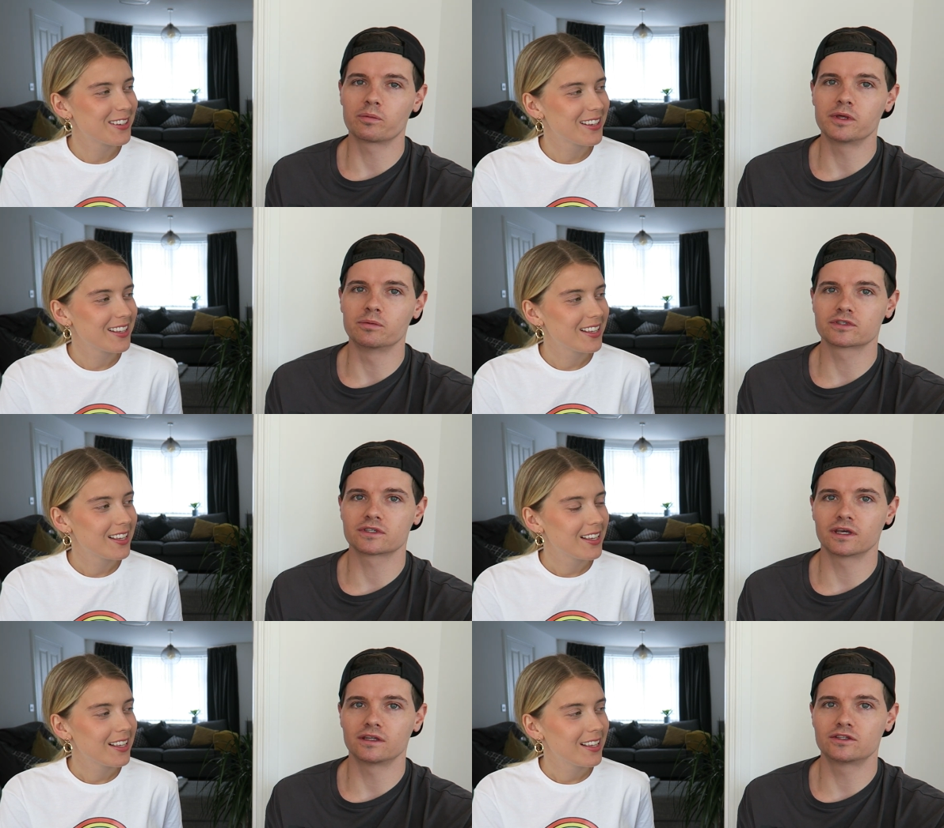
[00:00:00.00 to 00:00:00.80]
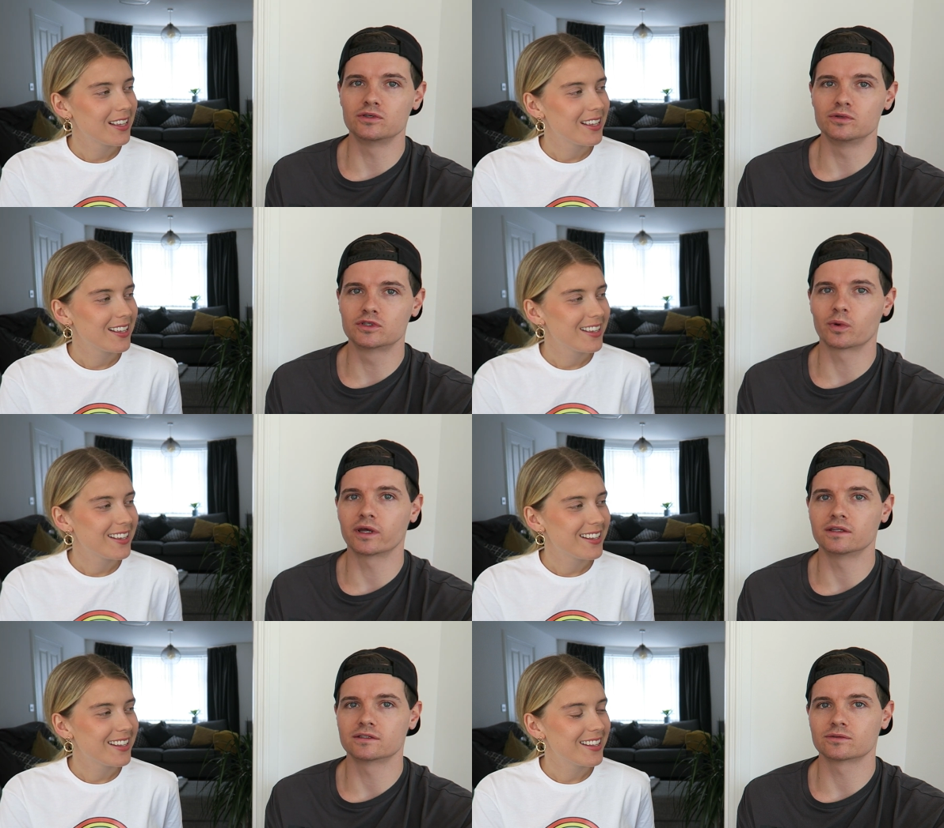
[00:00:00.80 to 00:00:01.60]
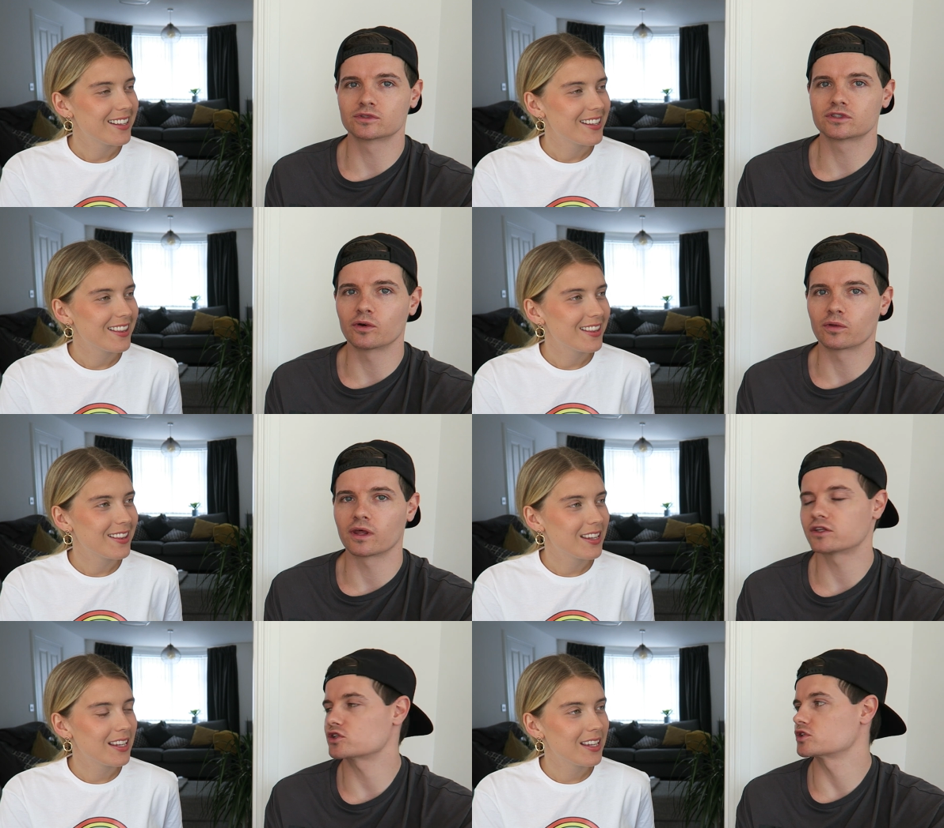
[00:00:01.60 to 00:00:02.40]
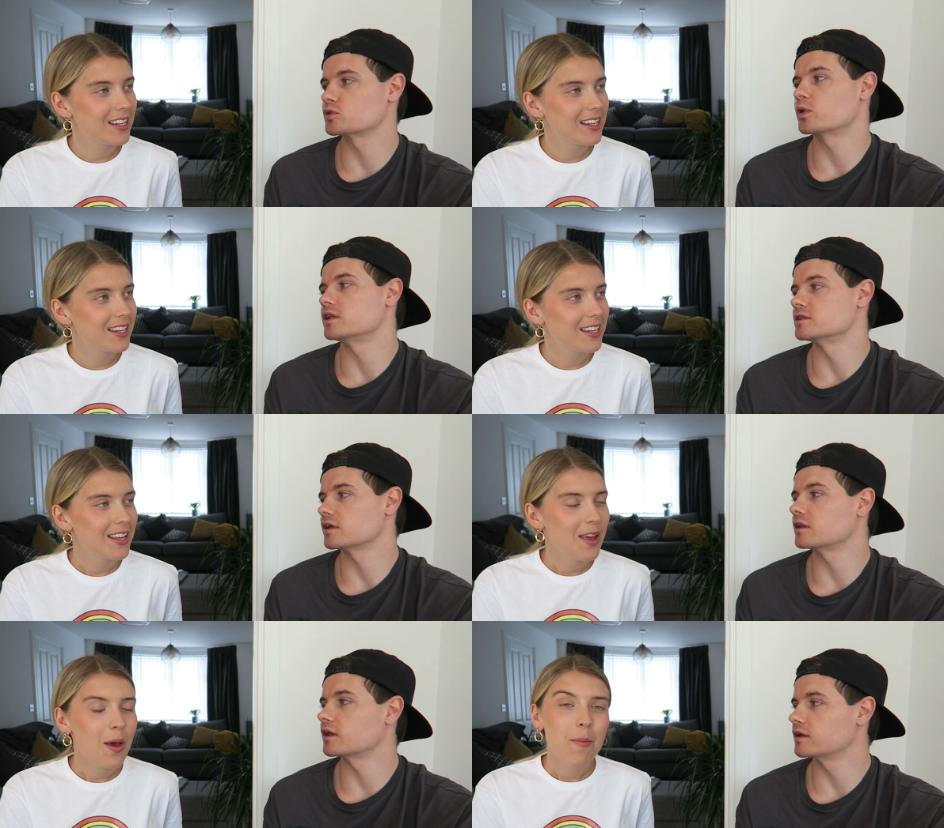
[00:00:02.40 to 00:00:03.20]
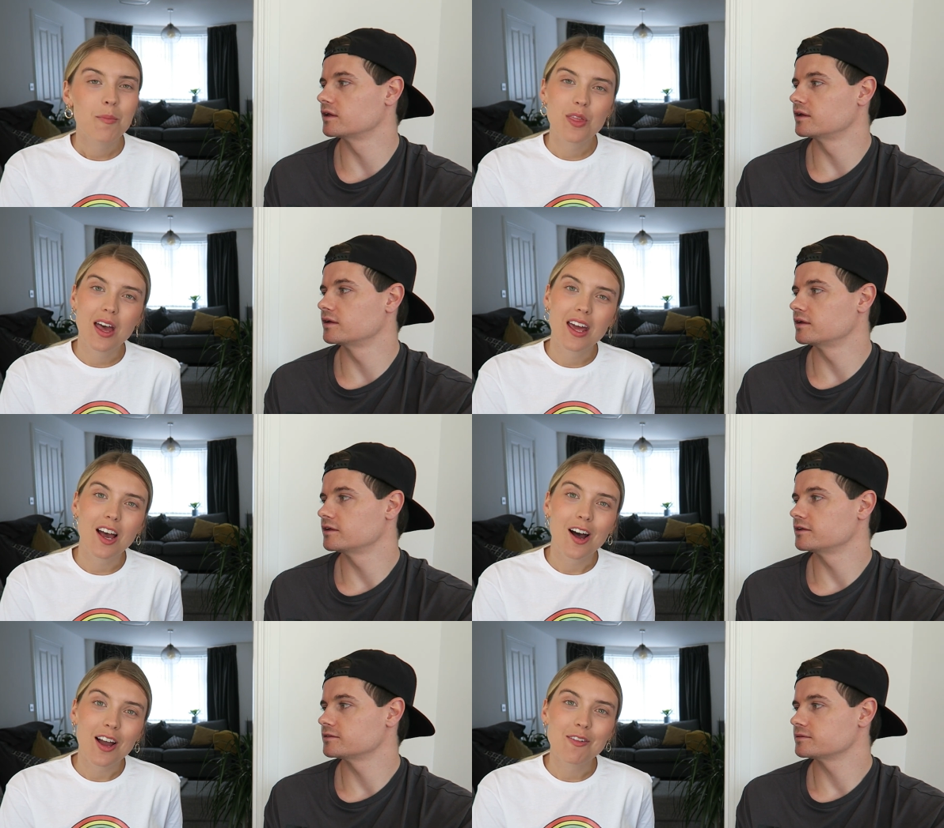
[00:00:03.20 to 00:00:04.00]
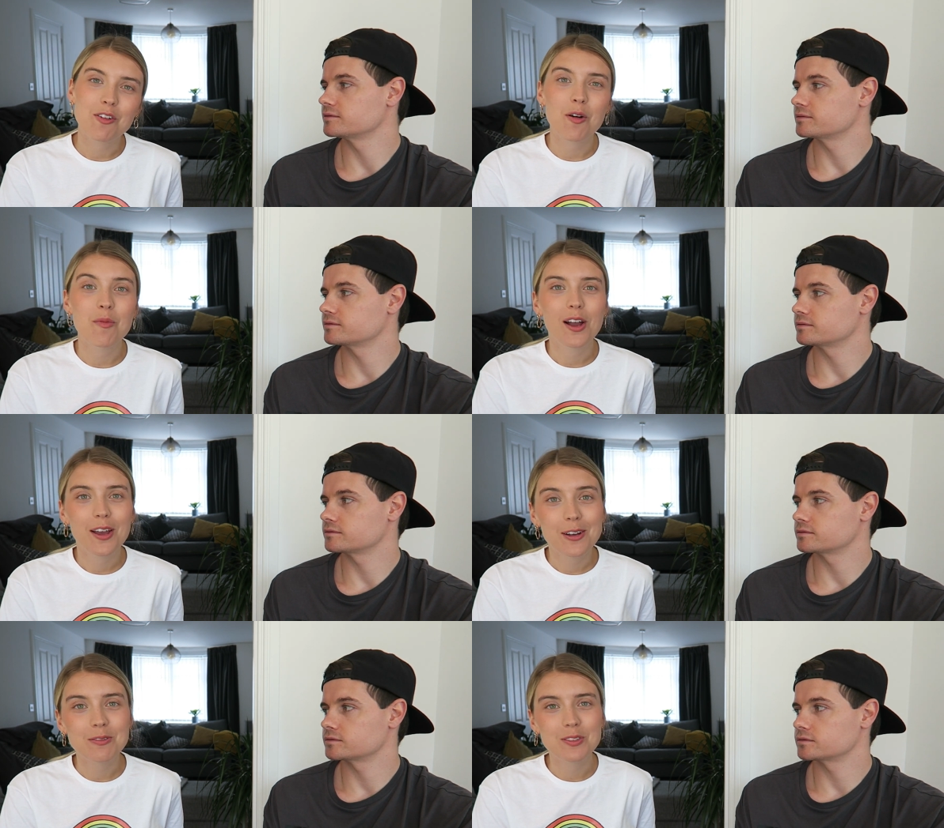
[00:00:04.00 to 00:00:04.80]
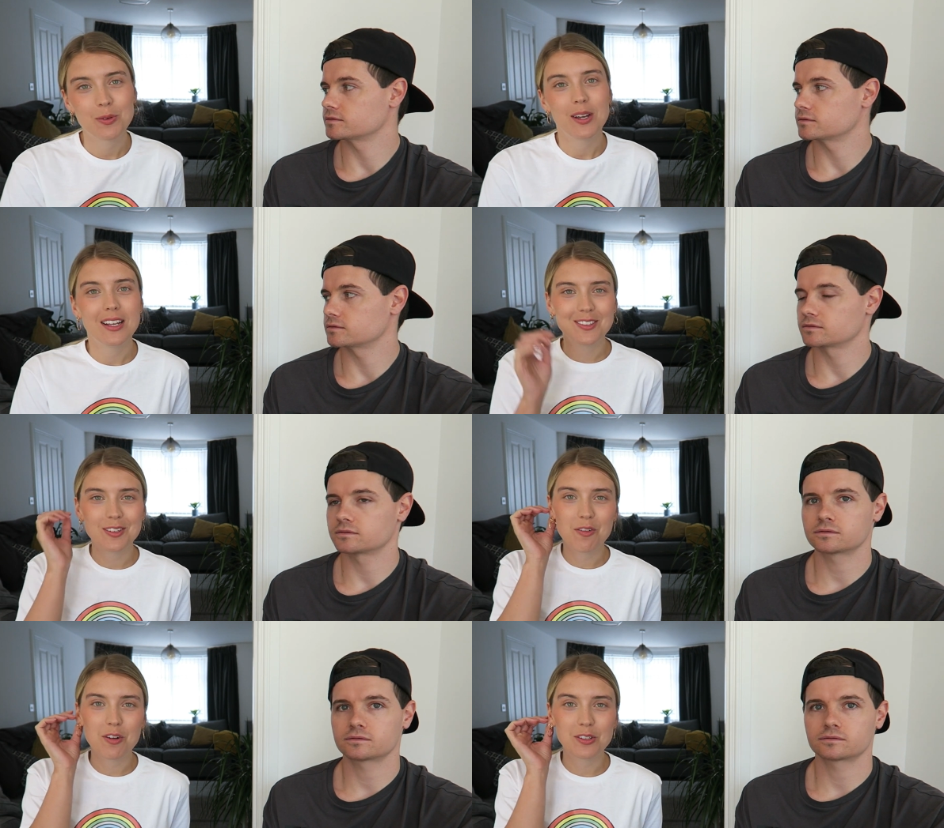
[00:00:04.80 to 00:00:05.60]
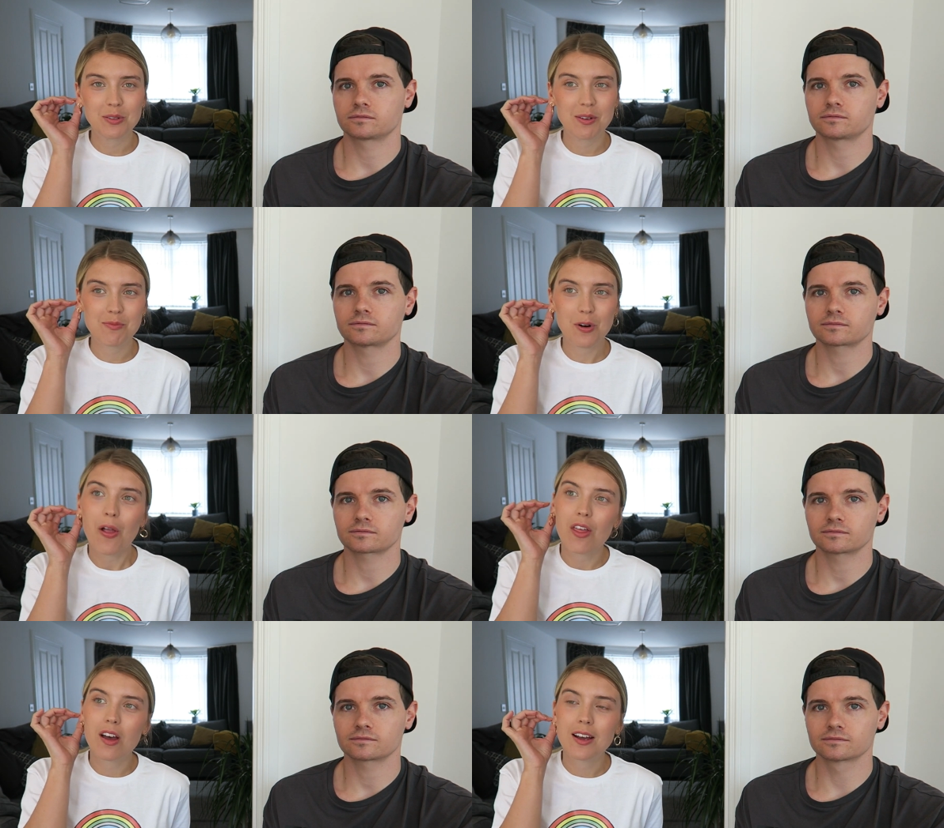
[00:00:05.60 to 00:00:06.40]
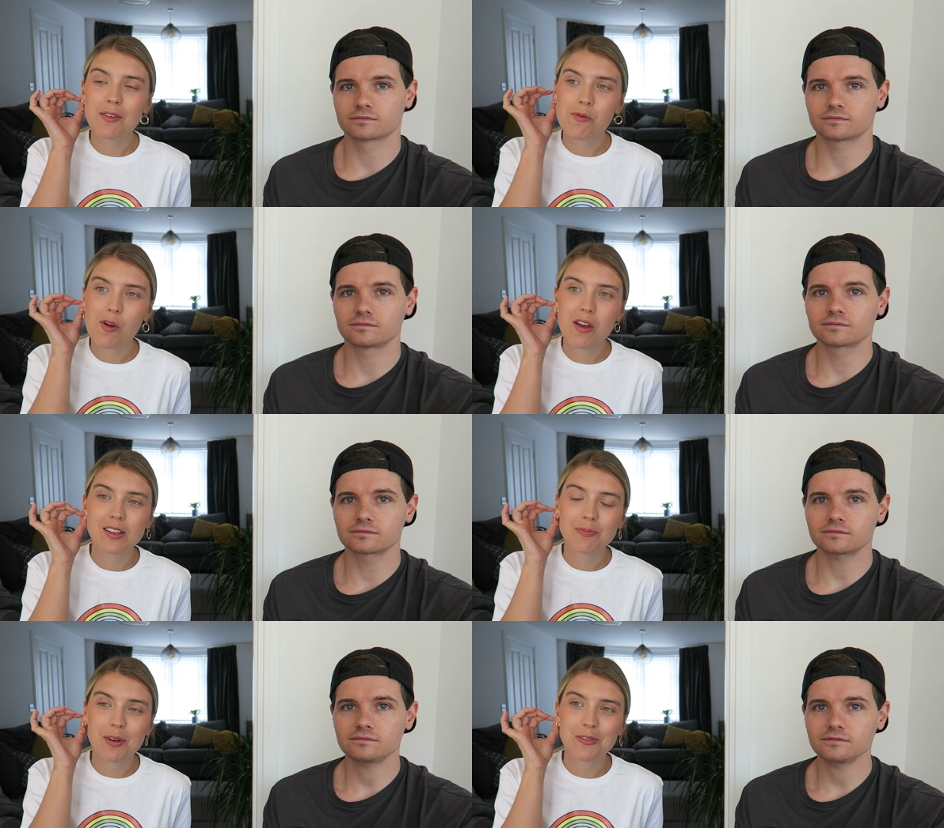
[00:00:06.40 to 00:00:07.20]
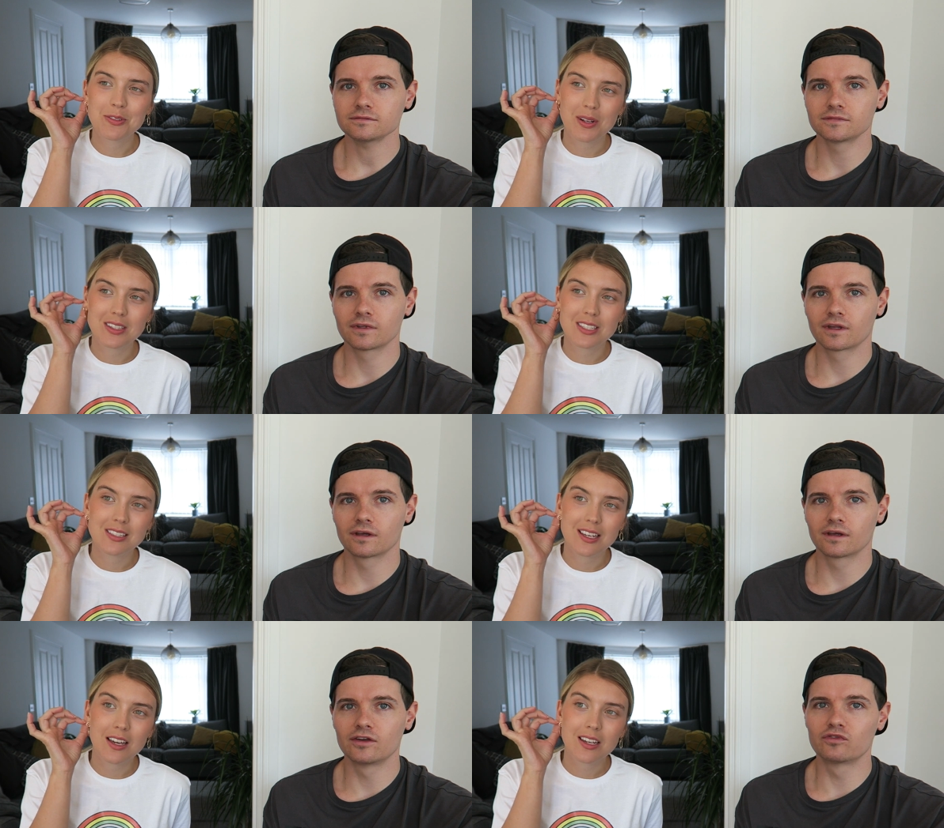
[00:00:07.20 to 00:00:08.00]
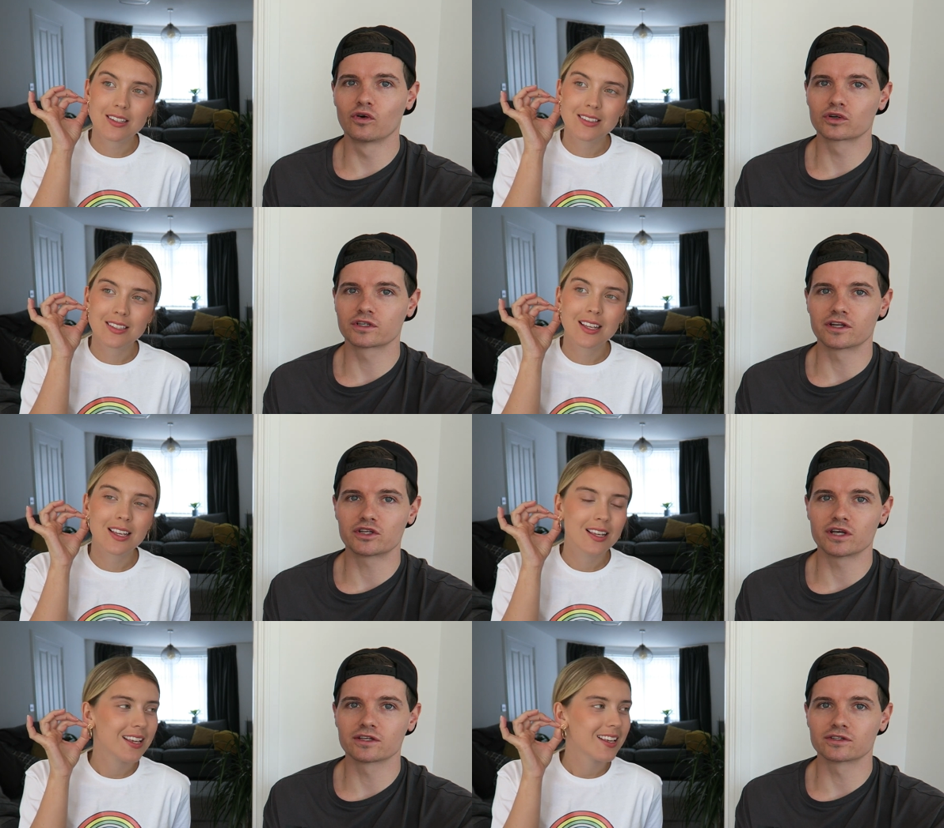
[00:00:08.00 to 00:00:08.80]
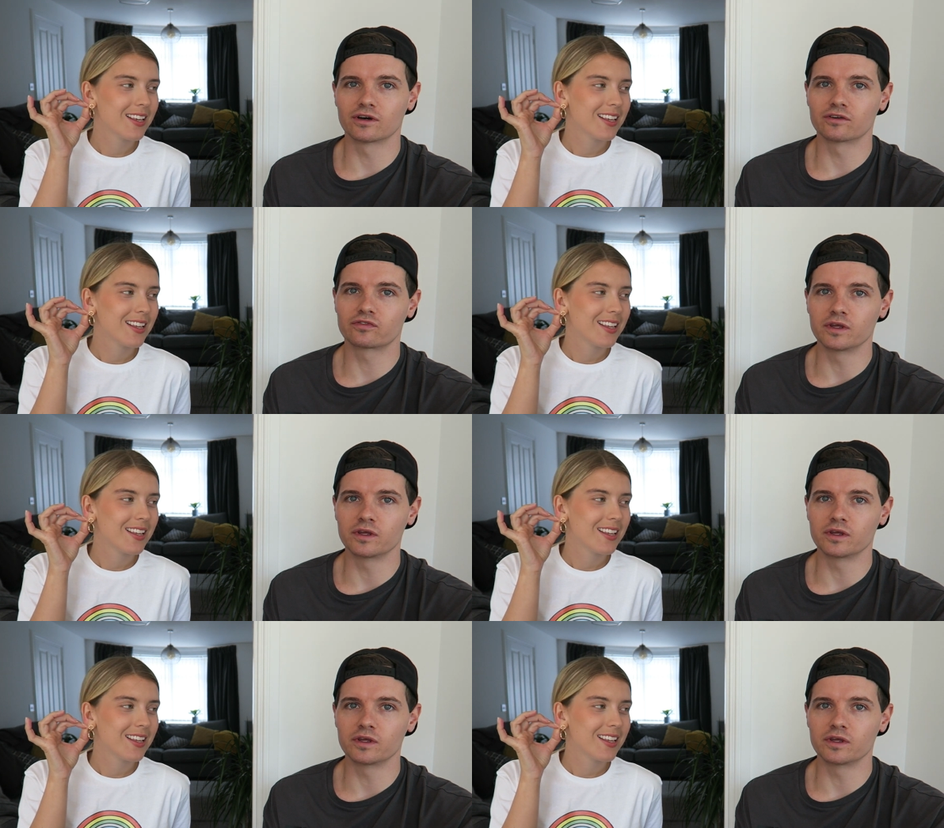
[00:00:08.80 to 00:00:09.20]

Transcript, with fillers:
Speaker 1: when people say two twins. Well, no, they're just twins, aren't they?
Speaker 2: But then I've got my own twin, so I've got a twin brother. We're both twenty-six.
Speaker 1: Unfortunately, she hasn't got a